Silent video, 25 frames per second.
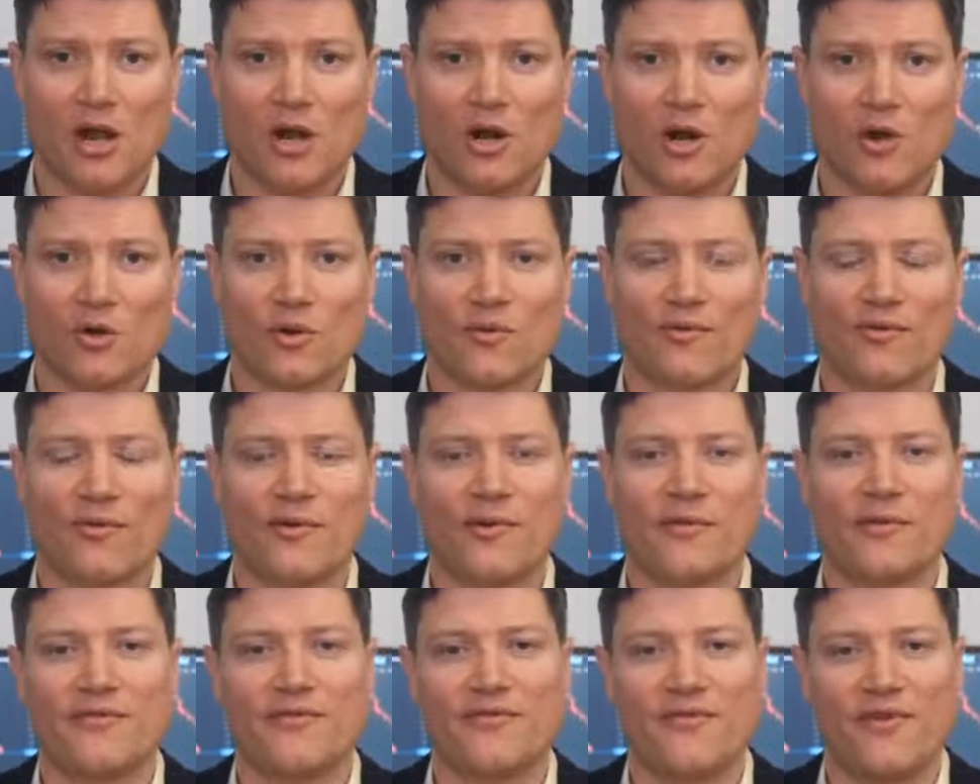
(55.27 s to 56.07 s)
Look
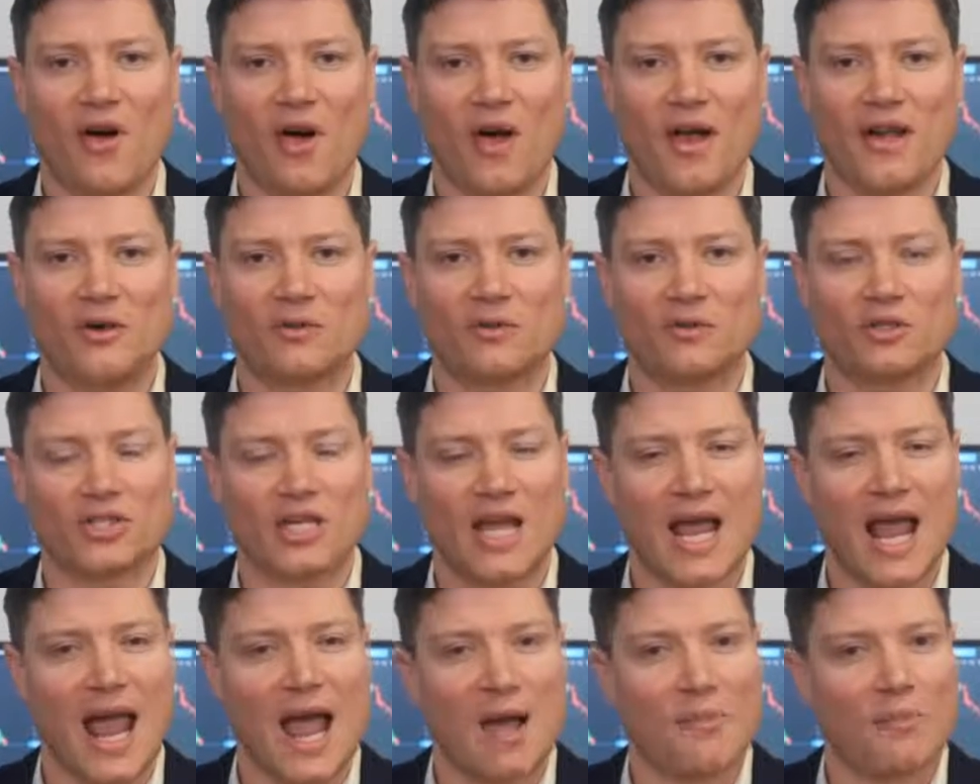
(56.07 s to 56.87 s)
for the final
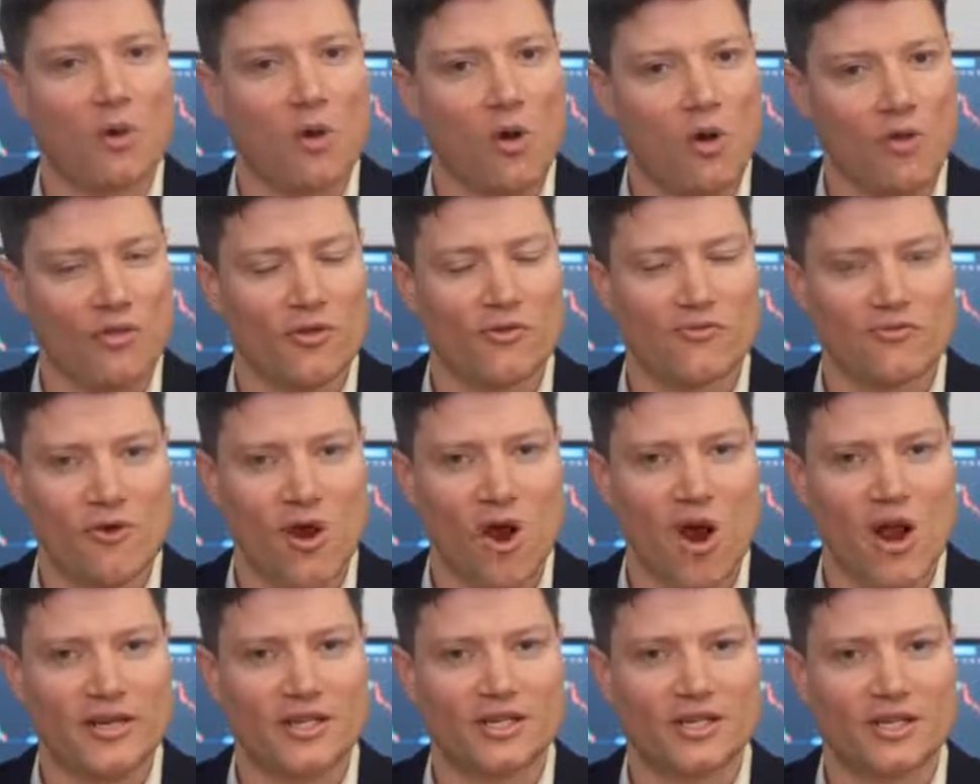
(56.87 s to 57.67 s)
tab on the
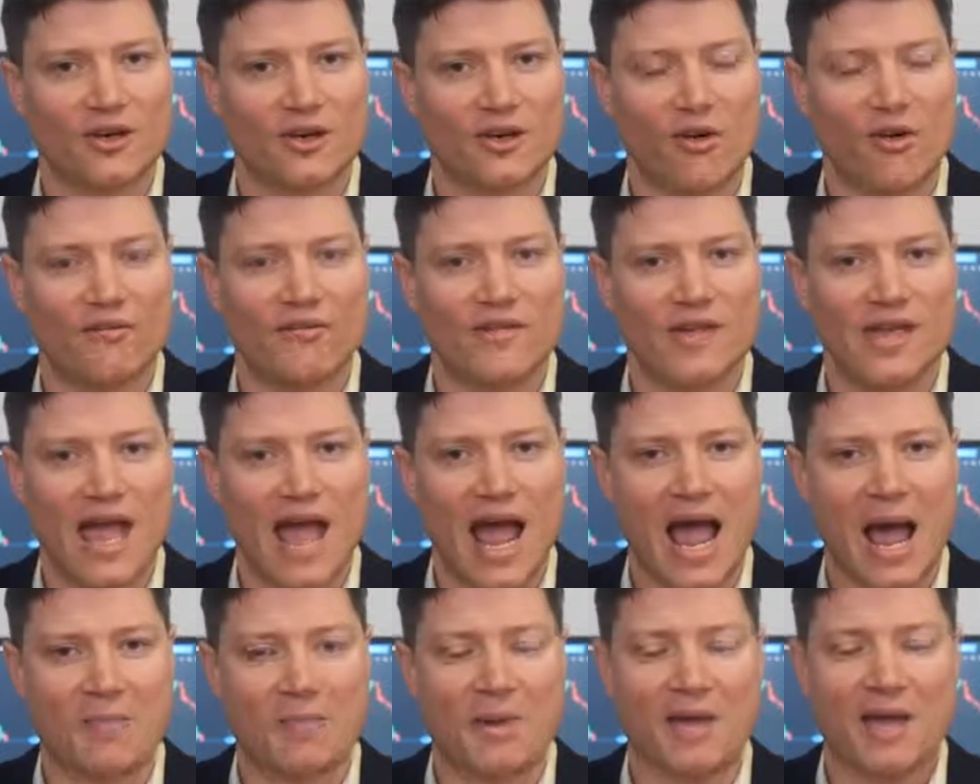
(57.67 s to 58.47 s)
right of
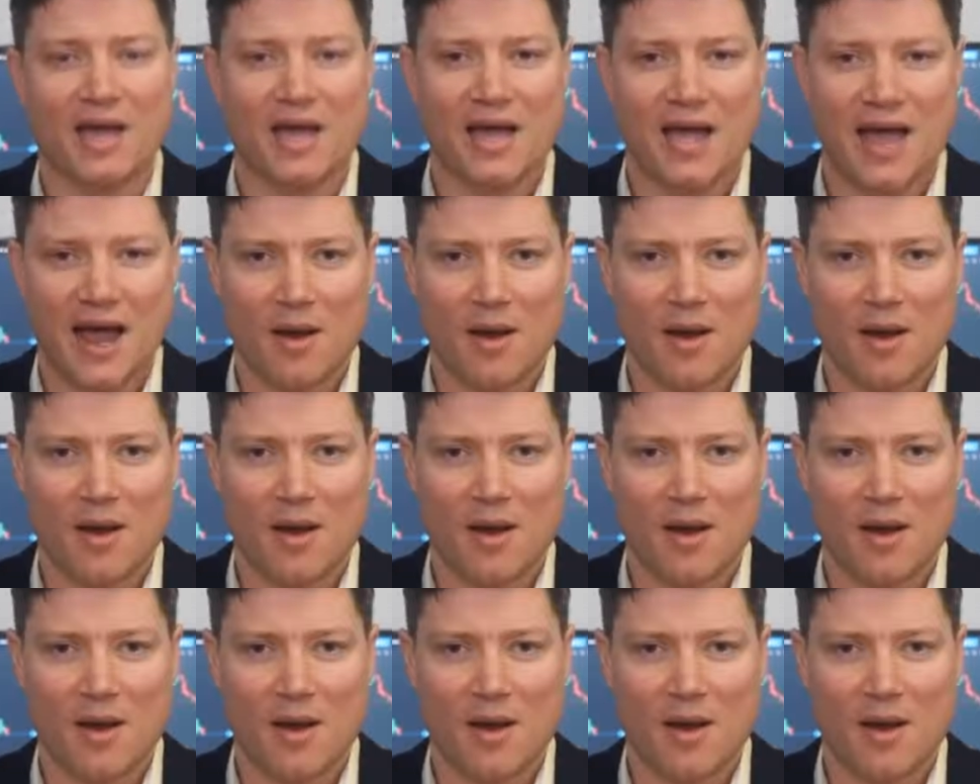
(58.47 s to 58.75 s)
the app.